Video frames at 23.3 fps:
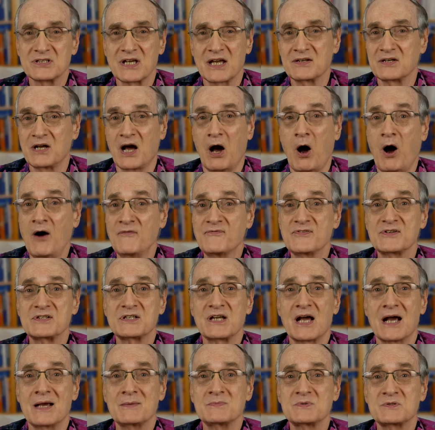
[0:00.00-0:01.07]
And
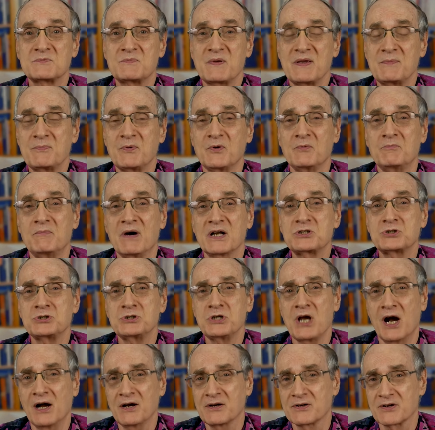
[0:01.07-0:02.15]
oftentimes, people much
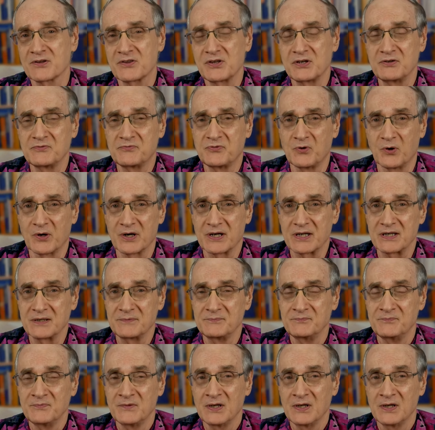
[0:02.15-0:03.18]
younger than 40.